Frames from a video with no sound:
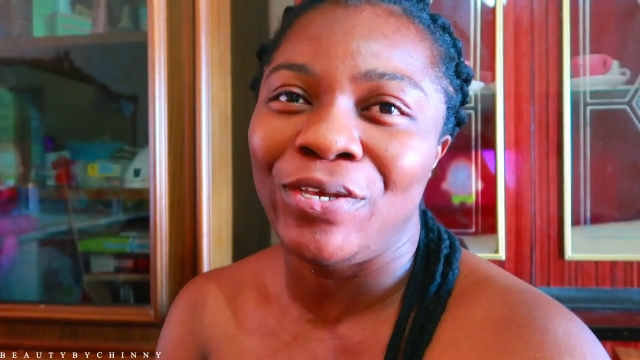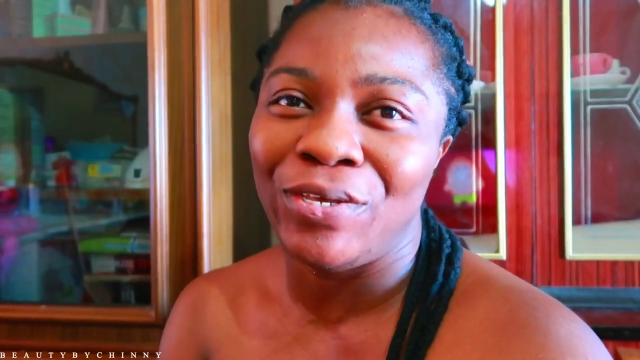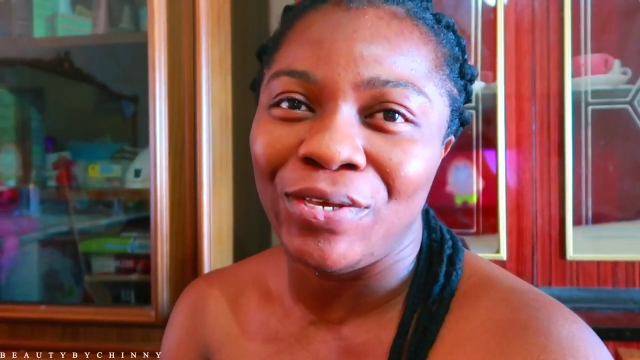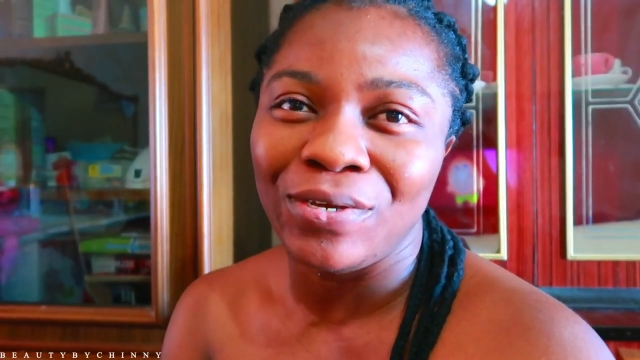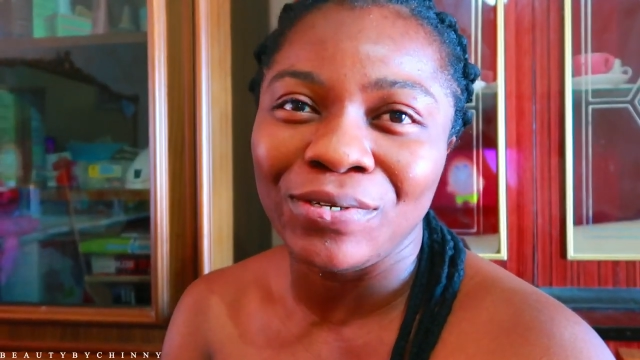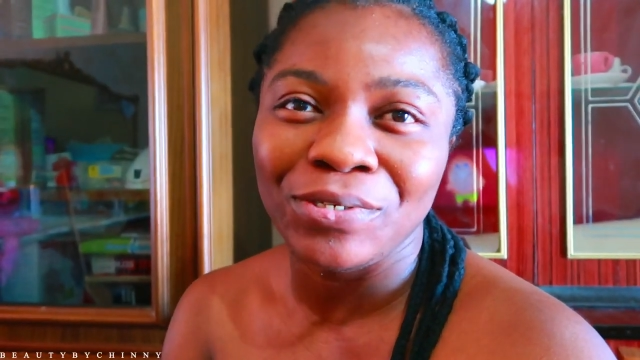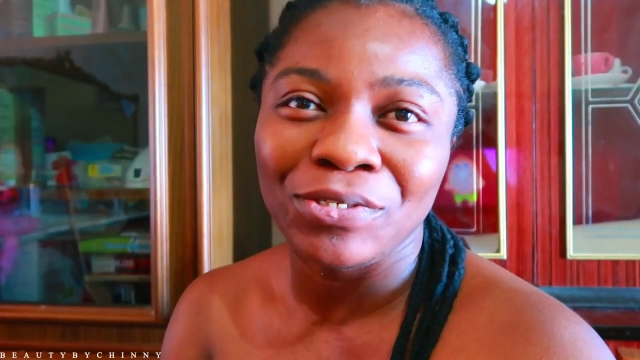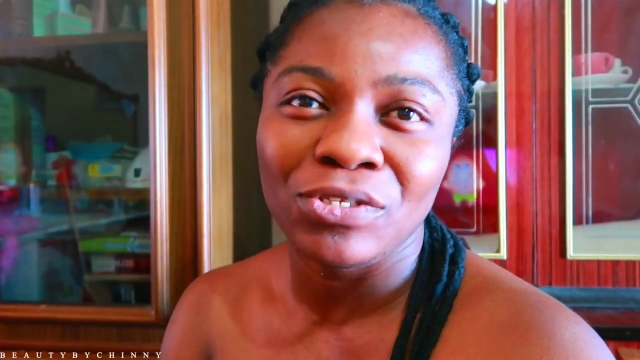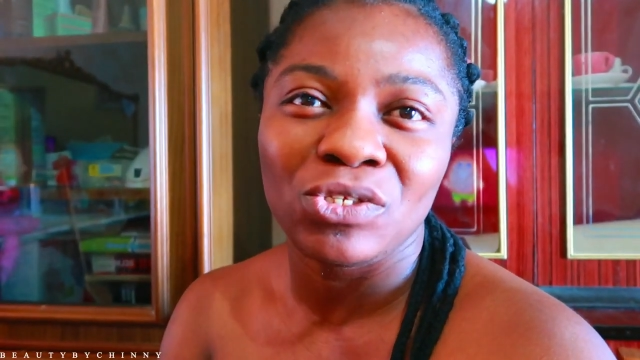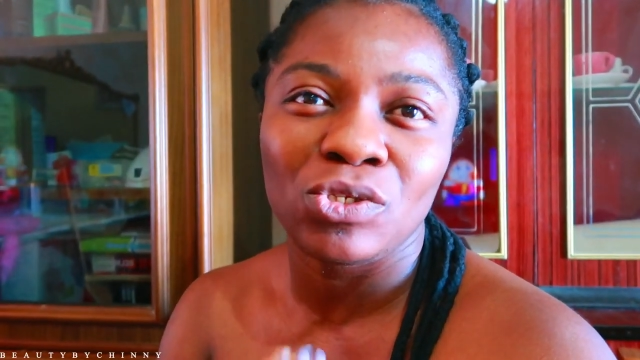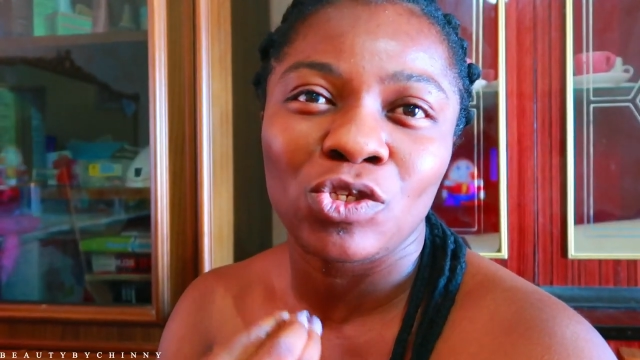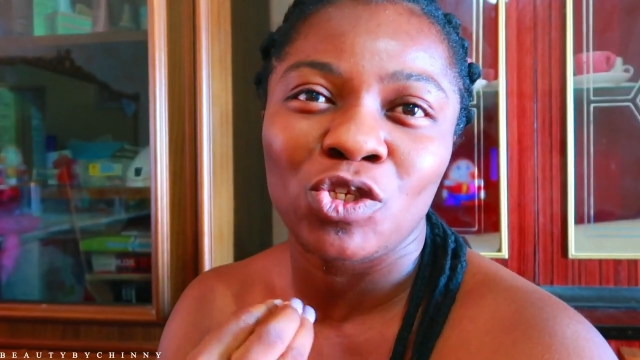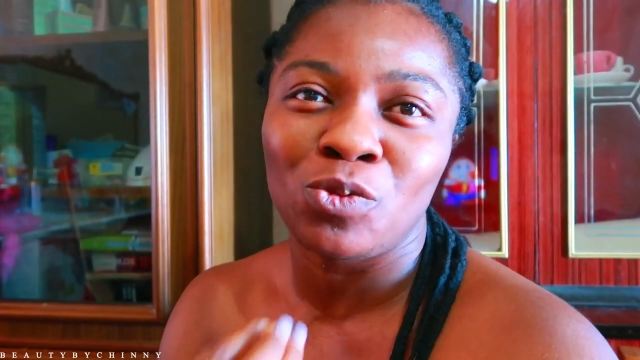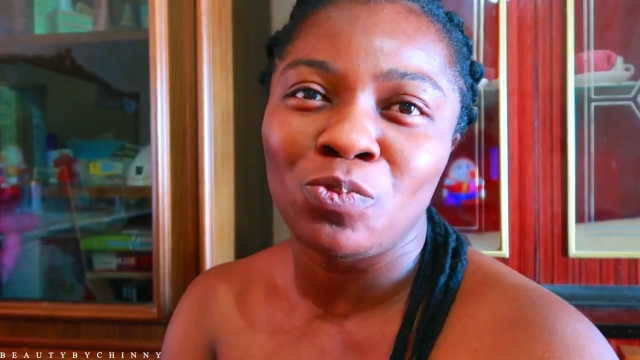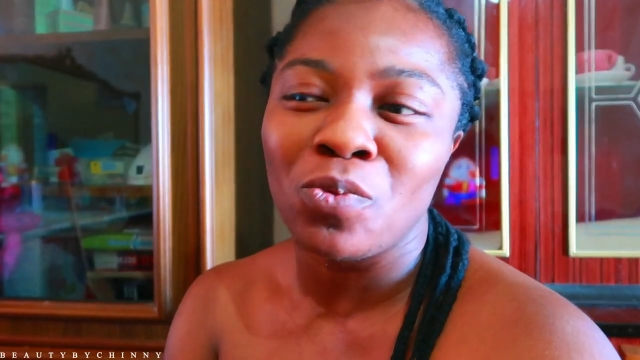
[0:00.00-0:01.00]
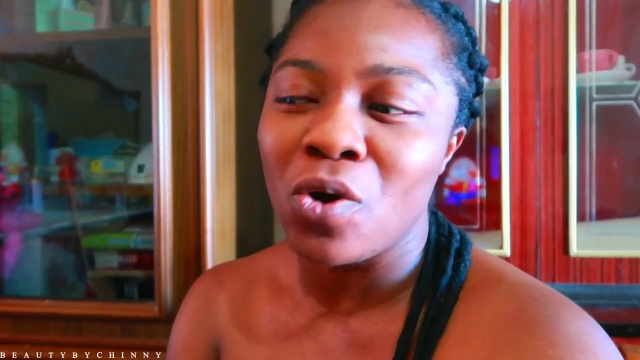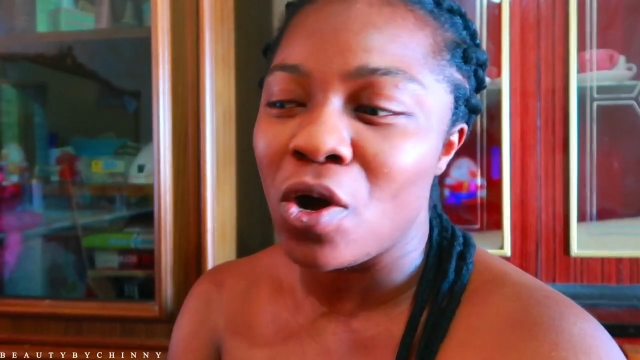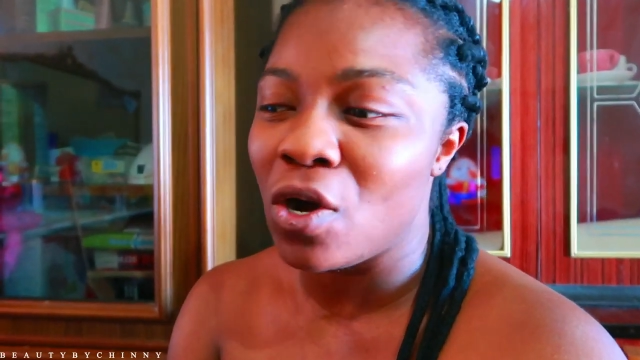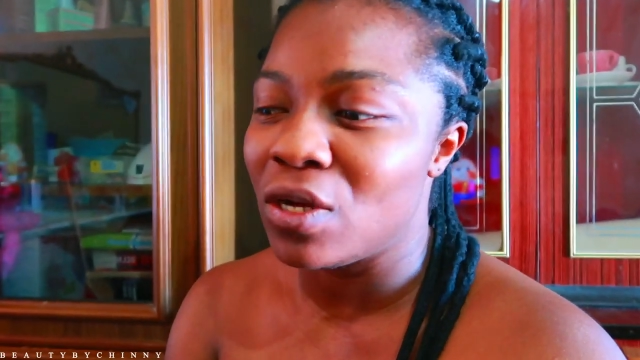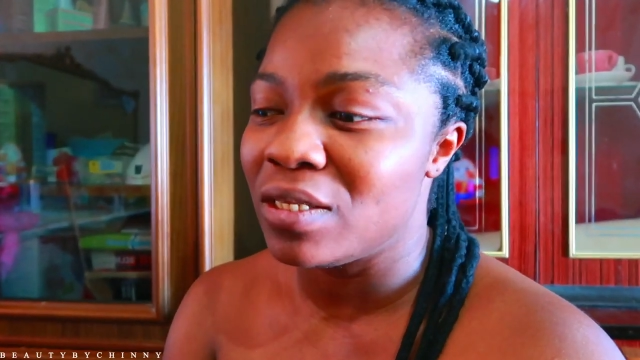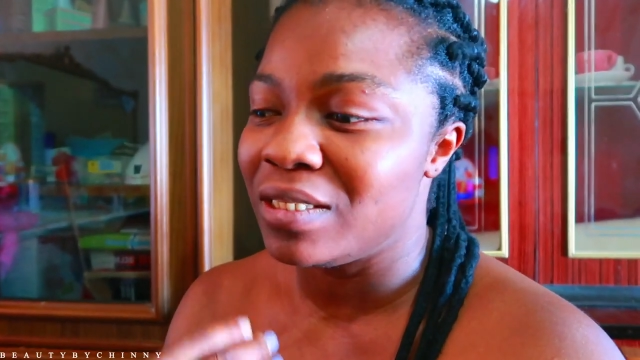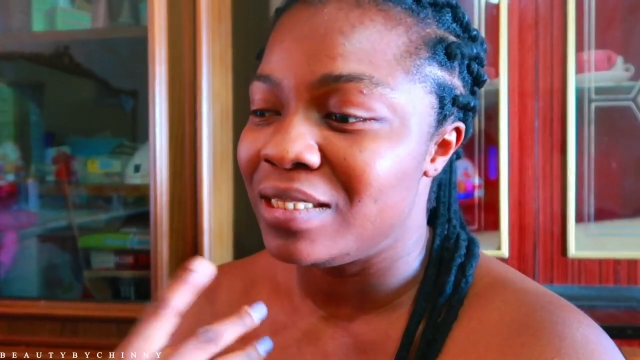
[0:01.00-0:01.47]
cute,
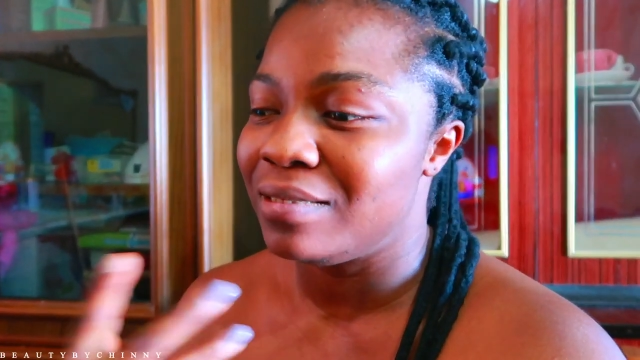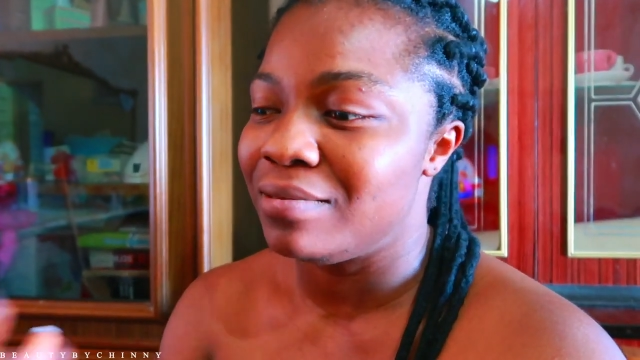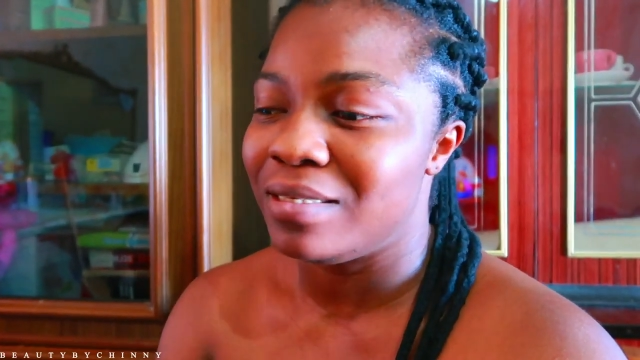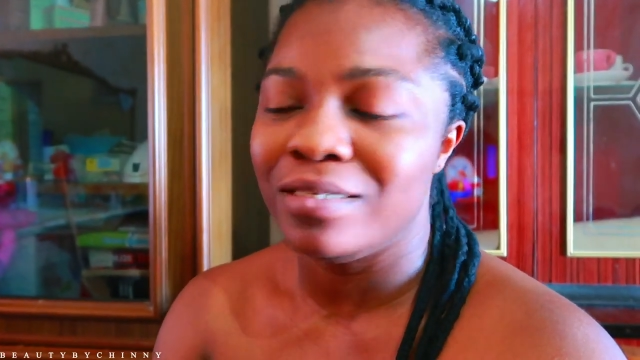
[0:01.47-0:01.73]
small,